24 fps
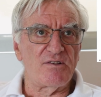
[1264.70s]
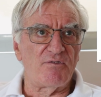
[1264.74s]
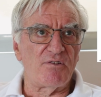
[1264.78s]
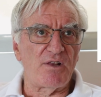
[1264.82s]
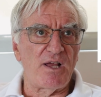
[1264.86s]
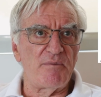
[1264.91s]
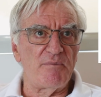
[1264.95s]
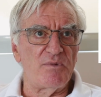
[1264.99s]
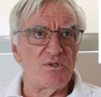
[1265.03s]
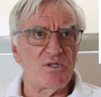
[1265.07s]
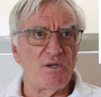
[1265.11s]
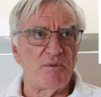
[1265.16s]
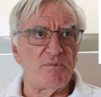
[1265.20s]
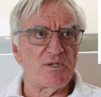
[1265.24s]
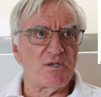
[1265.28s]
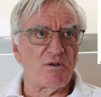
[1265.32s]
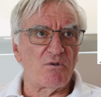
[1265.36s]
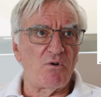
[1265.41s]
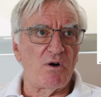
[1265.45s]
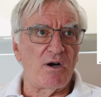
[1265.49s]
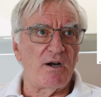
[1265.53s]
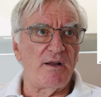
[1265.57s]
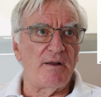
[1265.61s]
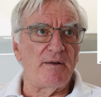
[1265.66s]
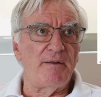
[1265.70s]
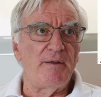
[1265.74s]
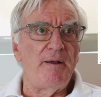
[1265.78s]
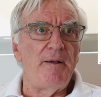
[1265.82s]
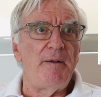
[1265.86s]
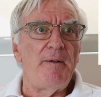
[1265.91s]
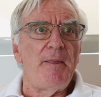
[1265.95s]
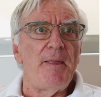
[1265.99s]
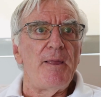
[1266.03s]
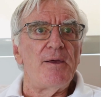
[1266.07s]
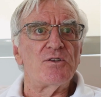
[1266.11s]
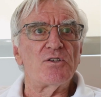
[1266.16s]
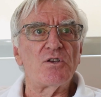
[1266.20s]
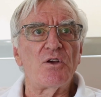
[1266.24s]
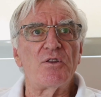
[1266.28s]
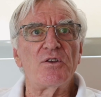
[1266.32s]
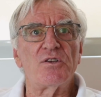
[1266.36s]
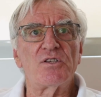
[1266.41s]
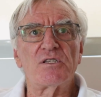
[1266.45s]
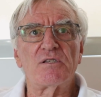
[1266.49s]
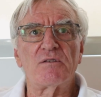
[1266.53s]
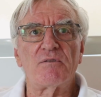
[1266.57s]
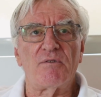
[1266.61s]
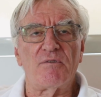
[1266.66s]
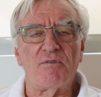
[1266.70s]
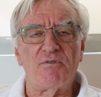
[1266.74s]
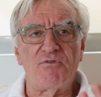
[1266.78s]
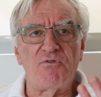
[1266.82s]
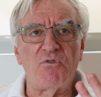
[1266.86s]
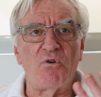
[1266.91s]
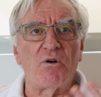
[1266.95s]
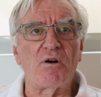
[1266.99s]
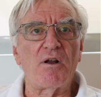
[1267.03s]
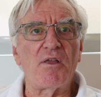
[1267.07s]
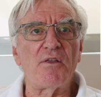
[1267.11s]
Flight Museum has acquired it. So there's 6